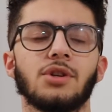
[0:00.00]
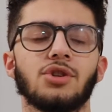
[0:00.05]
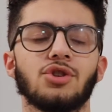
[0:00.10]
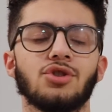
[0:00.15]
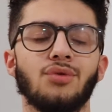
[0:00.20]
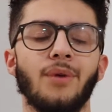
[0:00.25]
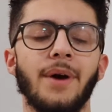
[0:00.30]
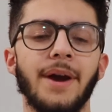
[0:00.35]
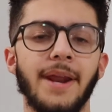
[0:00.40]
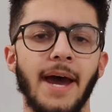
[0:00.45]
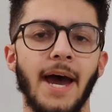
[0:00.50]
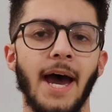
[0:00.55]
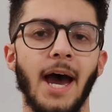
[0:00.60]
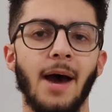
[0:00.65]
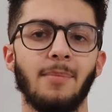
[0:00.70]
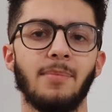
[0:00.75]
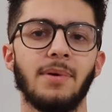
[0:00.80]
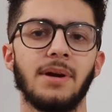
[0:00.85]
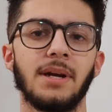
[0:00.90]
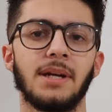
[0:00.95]
trade
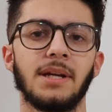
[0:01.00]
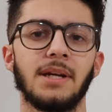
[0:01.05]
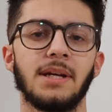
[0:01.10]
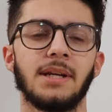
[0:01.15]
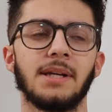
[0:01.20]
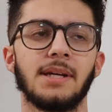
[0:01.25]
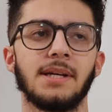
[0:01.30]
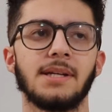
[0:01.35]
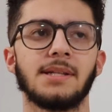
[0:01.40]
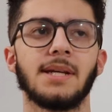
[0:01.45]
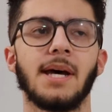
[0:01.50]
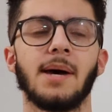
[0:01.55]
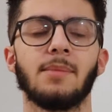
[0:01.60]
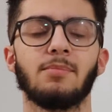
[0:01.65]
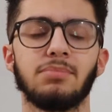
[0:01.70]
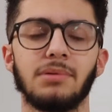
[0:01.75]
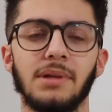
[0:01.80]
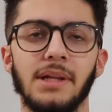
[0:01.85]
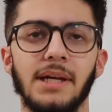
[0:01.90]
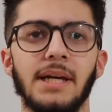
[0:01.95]
happening is
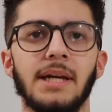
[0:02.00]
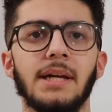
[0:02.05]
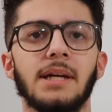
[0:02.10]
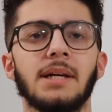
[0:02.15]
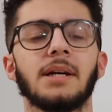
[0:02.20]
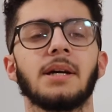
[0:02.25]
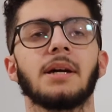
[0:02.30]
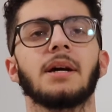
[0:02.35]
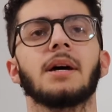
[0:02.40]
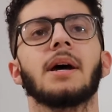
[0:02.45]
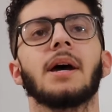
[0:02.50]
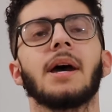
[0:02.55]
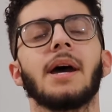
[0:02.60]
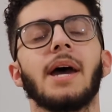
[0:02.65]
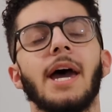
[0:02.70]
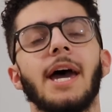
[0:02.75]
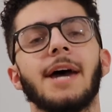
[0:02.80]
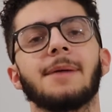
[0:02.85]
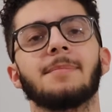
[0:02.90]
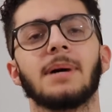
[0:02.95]
that Blake
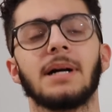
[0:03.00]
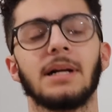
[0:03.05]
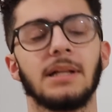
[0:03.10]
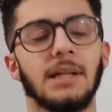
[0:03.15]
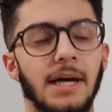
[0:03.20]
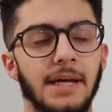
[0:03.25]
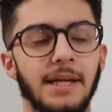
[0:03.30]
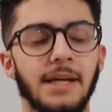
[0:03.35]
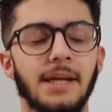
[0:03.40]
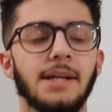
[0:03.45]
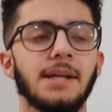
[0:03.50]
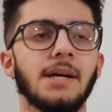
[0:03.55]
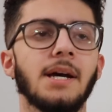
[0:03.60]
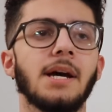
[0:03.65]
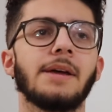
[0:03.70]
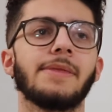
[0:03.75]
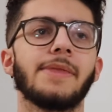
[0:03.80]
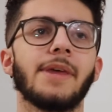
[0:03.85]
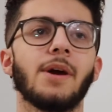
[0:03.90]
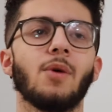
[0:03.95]
and McLennan,
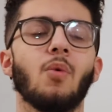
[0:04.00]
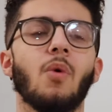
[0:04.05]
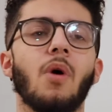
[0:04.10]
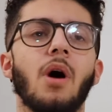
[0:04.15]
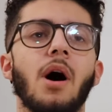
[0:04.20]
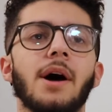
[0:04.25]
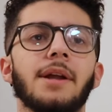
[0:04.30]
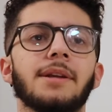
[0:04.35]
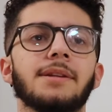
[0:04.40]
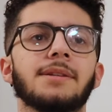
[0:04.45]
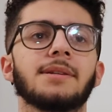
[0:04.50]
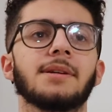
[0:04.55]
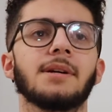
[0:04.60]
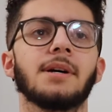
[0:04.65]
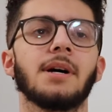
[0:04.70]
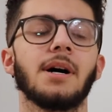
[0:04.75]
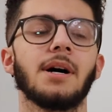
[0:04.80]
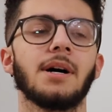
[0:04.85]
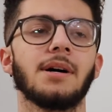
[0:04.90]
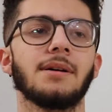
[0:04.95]
they want
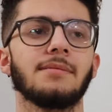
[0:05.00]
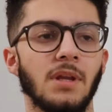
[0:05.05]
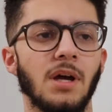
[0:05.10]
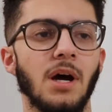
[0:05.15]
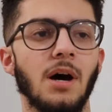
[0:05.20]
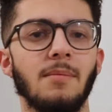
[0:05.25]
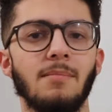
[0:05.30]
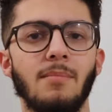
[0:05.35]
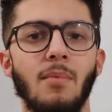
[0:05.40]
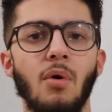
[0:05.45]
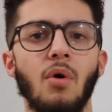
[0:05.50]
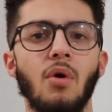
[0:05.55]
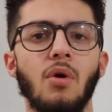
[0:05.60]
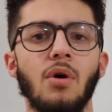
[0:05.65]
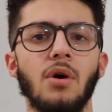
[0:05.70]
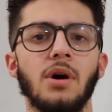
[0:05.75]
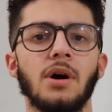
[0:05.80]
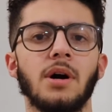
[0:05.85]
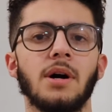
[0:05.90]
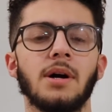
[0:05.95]
a
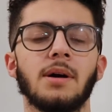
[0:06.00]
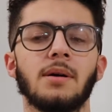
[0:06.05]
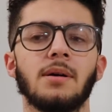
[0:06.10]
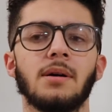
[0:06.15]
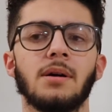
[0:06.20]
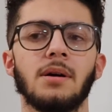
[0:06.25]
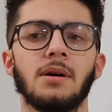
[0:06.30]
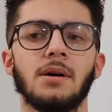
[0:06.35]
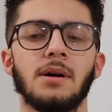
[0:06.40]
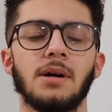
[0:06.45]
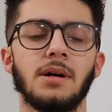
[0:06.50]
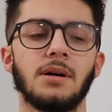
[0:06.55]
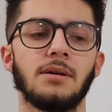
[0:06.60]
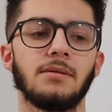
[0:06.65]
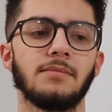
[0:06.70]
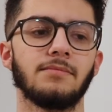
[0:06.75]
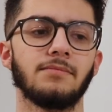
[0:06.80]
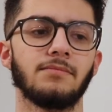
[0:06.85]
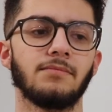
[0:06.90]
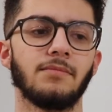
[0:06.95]
more
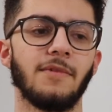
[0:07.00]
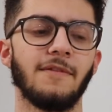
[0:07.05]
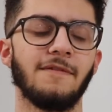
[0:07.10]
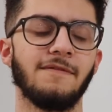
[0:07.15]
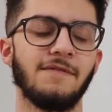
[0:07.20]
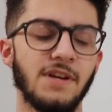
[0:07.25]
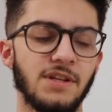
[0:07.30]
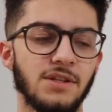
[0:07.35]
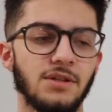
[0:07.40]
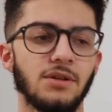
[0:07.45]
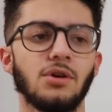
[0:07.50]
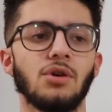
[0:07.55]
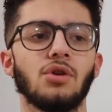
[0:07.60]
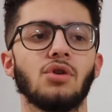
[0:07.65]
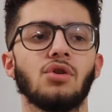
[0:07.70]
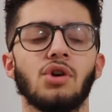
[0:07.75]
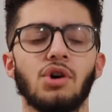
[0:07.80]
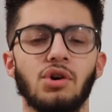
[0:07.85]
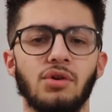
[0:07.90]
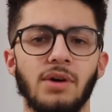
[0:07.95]

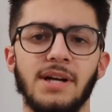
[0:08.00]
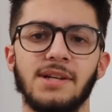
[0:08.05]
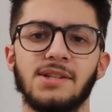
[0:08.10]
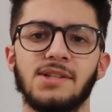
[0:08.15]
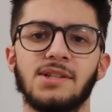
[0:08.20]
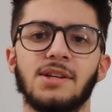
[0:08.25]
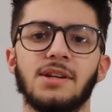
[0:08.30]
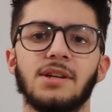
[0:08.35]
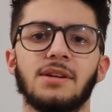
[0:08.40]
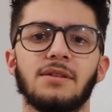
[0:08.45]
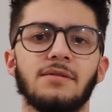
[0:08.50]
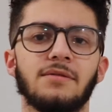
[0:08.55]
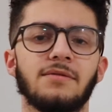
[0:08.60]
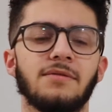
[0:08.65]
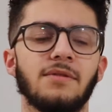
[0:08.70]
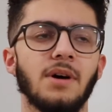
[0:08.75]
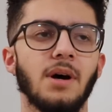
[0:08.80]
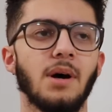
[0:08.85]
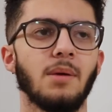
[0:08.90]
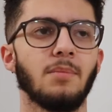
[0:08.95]
physical,
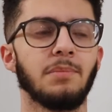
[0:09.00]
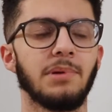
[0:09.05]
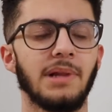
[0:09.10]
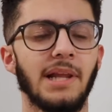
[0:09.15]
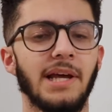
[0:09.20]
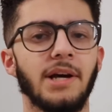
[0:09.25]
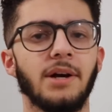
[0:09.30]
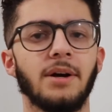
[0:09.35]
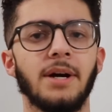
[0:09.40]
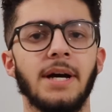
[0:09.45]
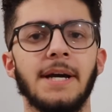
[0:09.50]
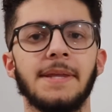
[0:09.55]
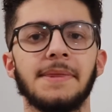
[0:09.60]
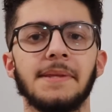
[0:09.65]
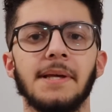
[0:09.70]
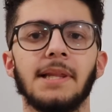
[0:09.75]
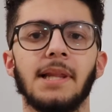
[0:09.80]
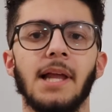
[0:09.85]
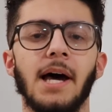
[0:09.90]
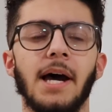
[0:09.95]
aggressive player in
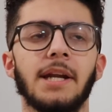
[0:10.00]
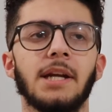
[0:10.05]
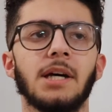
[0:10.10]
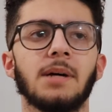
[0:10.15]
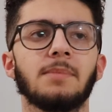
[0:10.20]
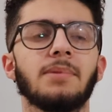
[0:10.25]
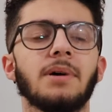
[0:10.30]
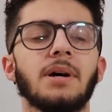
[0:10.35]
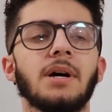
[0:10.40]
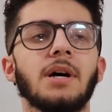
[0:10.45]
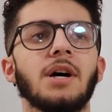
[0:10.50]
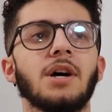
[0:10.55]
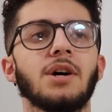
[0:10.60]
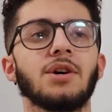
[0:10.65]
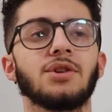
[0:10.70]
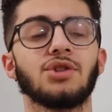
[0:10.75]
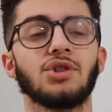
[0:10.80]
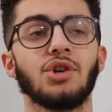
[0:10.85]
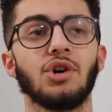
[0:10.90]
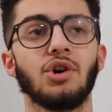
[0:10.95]
the lineup,
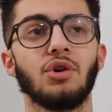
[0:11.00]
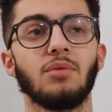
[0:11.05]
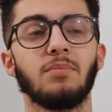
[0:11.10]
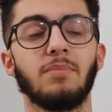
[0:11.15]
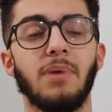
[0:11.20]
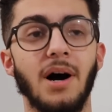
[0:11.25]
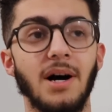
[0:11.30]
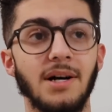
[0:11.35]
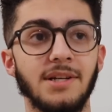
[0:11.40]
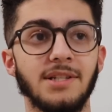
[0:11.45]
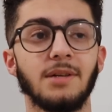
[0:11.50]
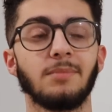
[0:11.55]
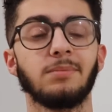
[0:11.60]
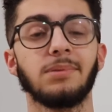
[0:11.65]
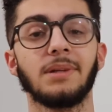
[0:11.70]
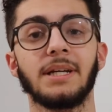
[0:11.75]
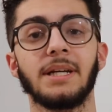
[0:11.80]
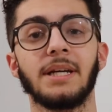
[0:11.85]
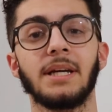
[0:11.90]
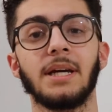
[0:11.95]
so
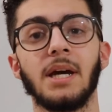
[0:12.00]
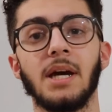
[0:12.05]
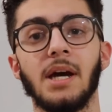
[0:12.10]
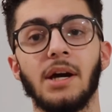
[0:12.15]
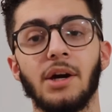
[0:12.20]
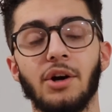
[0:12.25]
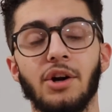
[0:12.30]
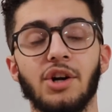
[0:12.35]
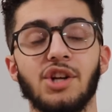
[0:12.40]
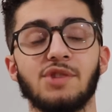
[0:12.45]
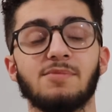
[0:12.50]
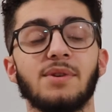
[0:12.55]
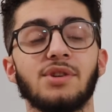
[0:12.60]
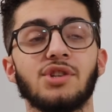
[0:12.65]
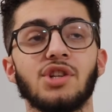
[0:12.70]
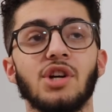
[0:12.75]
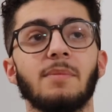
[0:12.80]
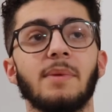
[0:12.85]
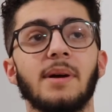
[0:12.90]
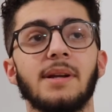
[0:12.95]
possibly Curtis
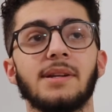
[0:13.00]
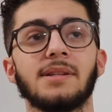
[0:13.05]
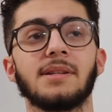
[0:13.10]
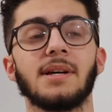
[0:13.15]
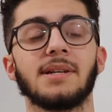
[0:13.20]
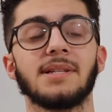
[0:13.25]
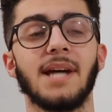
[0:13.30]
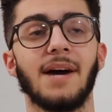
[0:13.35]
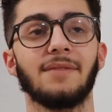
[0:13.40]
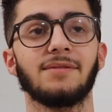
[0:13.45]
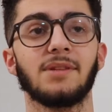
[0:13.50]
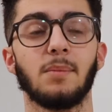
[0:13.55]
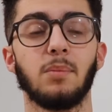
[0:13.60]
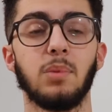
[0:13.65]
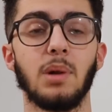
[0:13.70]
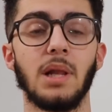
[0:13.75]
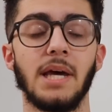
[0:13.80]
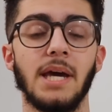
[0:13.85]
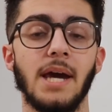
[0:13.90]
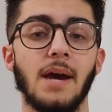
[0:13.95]
McDermott doesn't have to
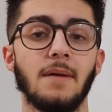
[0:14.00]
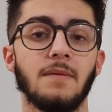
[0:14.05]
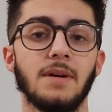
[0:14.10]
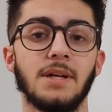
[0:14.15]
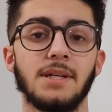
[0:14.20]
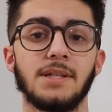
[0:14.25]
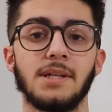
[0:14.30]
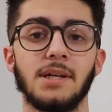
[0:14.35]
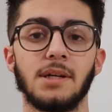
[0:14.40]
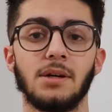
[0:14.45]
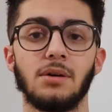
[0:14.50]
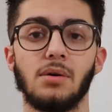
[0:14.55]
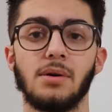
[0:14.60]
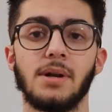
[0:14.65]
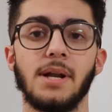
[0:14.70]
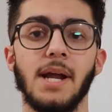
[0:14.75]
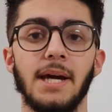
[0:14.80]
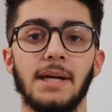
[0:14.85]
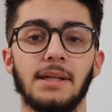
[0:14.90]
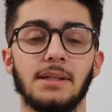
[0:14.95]
play every single
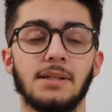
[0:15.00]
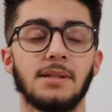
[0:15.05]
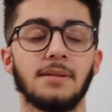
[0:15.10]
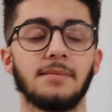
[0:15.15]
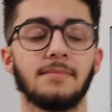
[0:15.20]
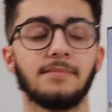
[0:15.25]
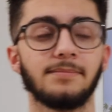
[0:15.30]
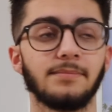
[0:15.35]
night.